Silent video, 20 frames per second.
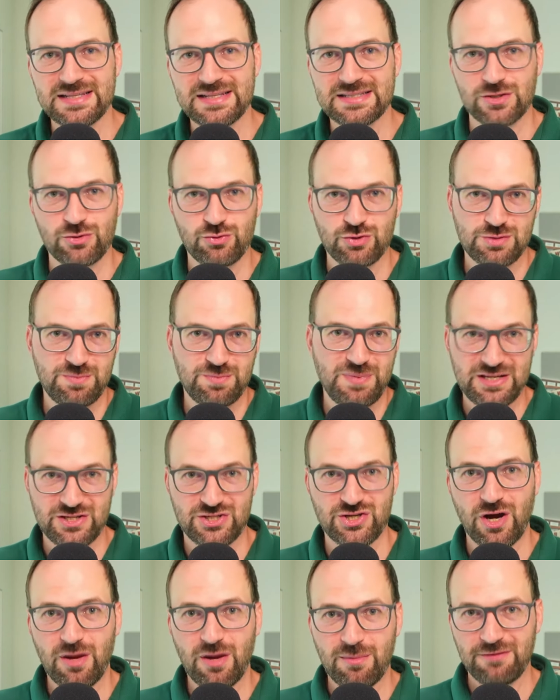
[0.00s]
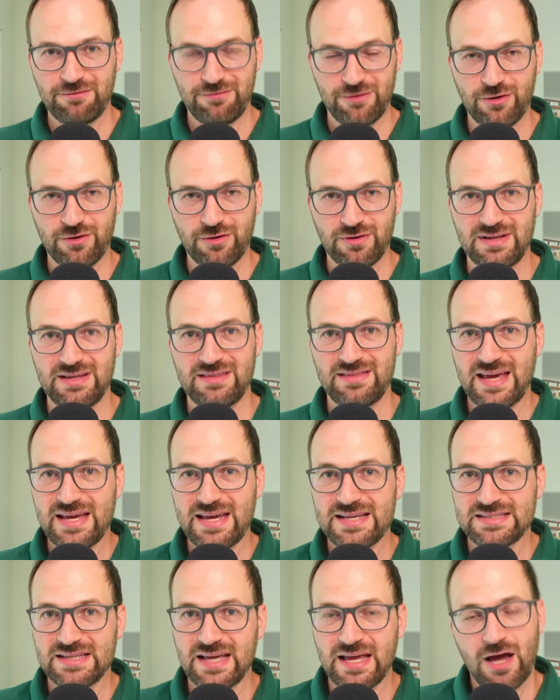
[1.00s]
who speak German fluently, they
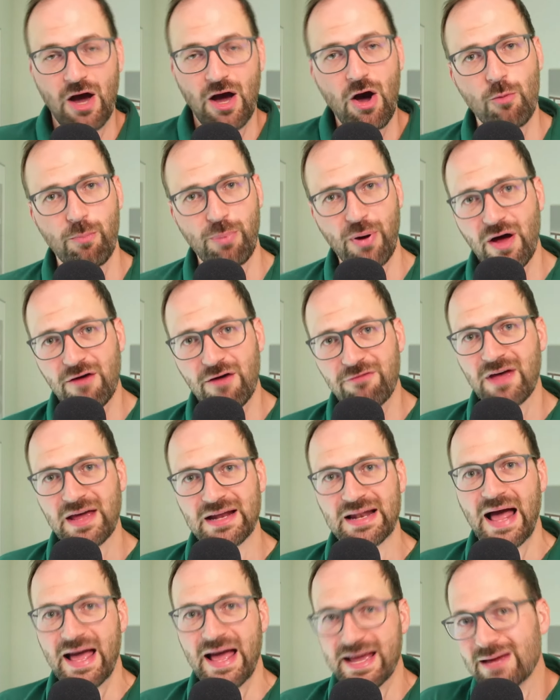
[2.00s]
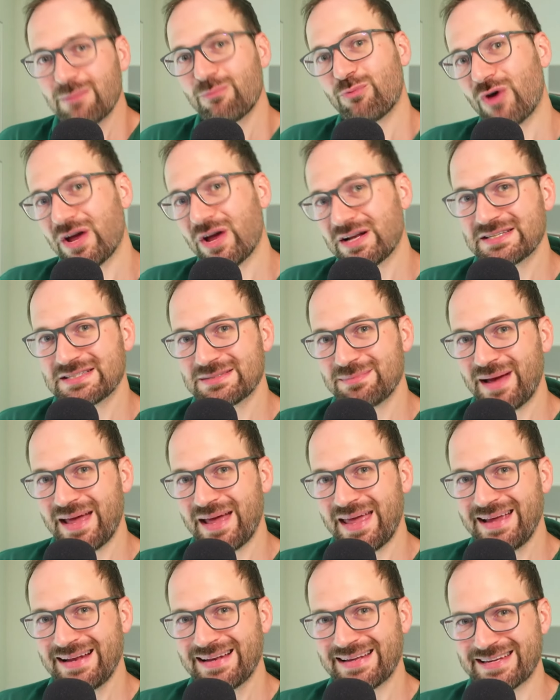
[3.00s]
say, Oh, perfect, I can practice my
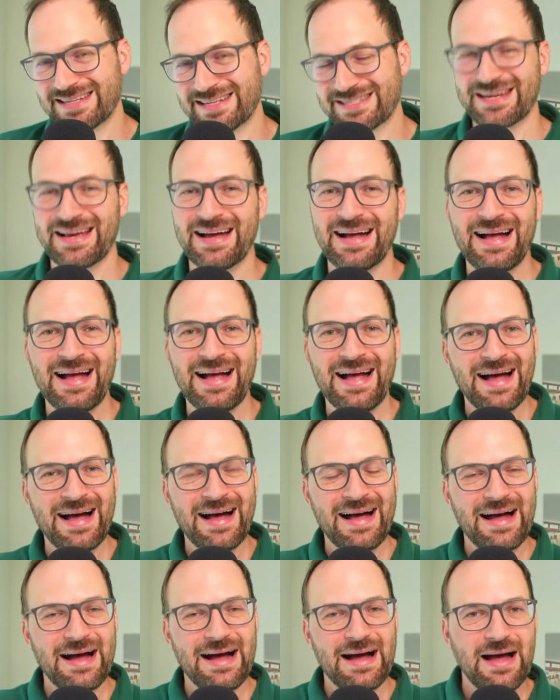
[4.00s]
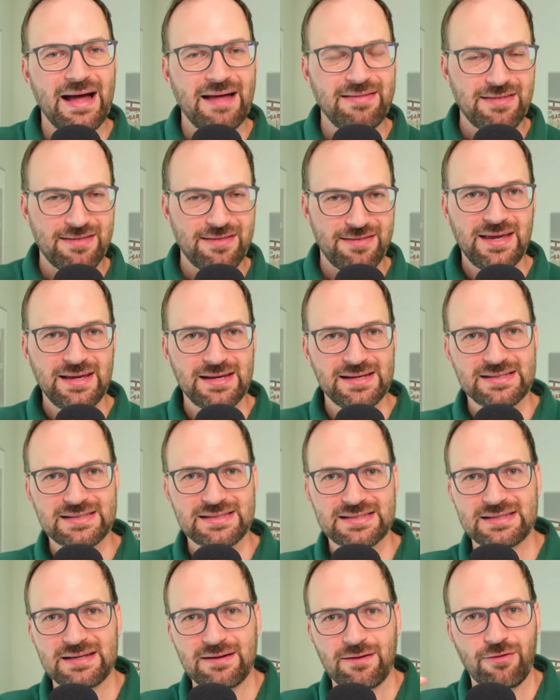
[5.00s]
English. And the thing
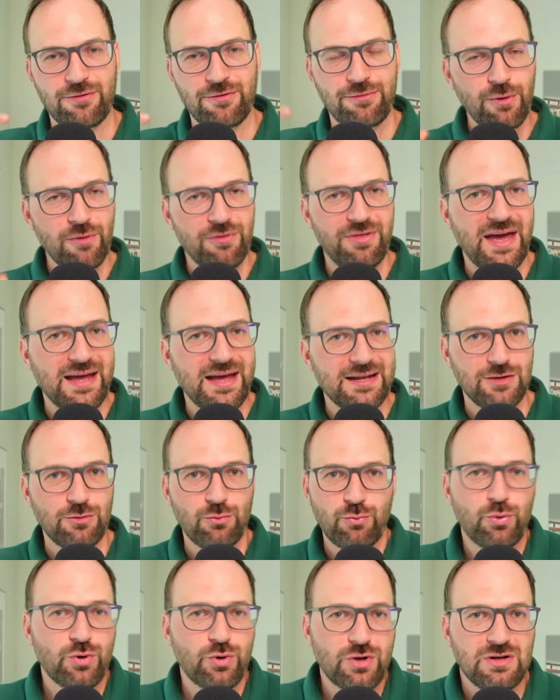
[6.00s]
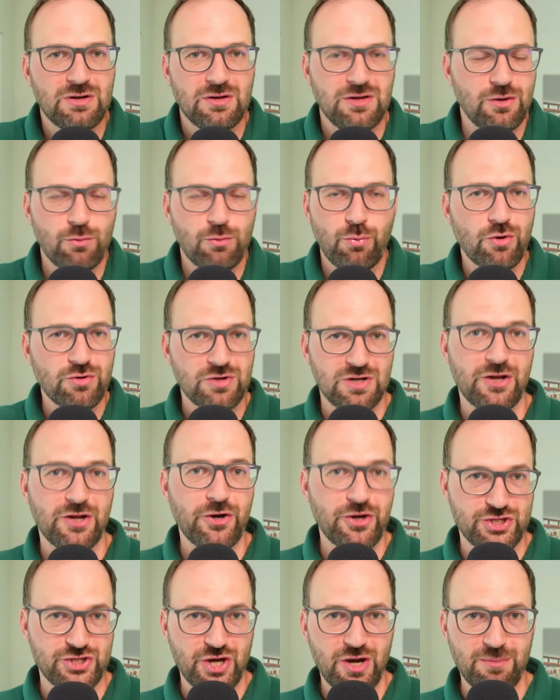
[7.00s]
is, through that you wouldn't you won't learn
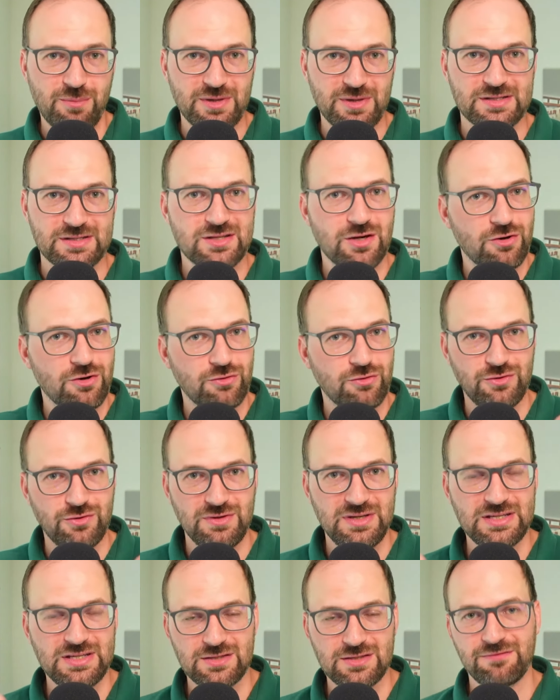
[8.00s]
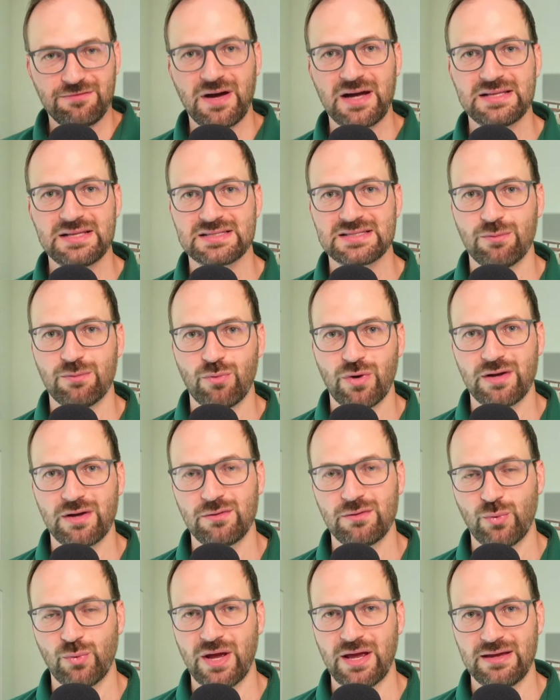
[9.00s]
german so you need to find someone
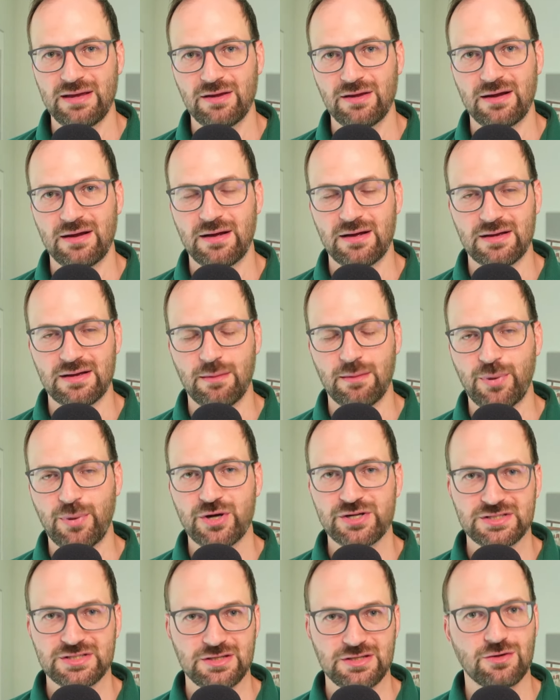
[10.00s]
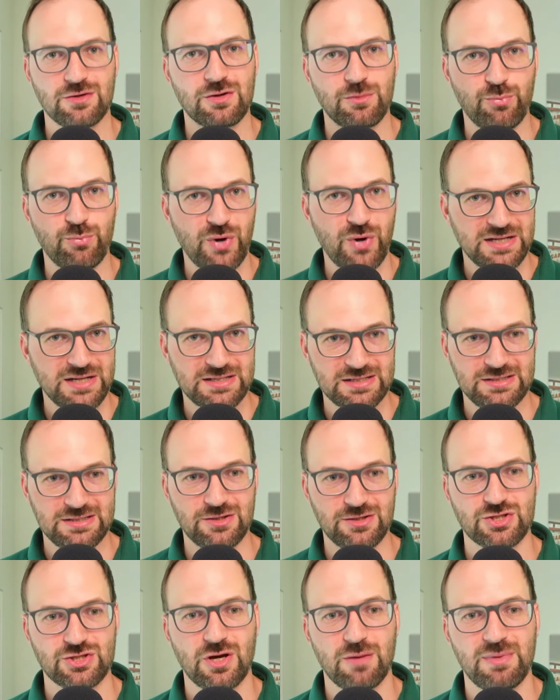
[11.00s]
where uh, a person you can practice your
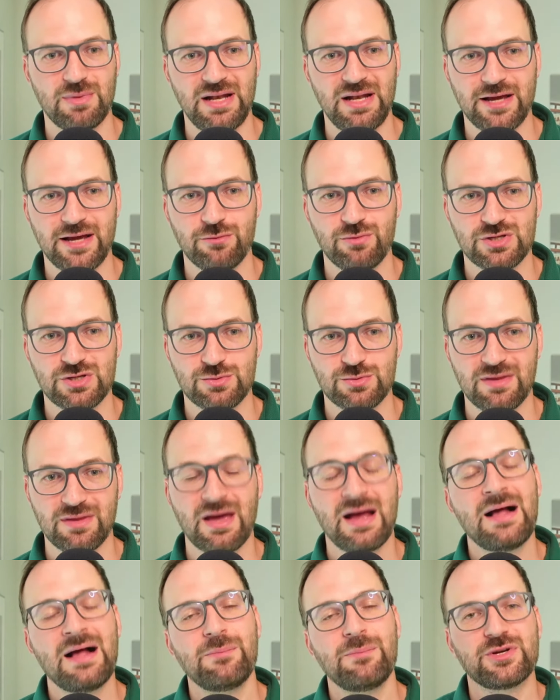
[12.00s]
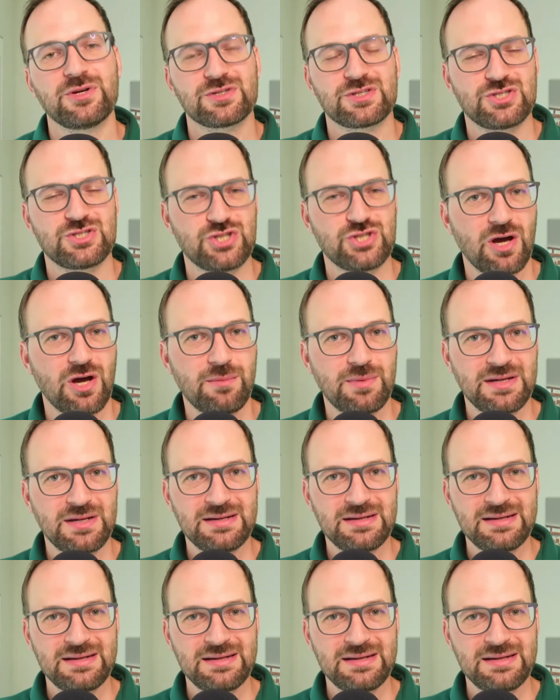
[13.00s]
german language with because german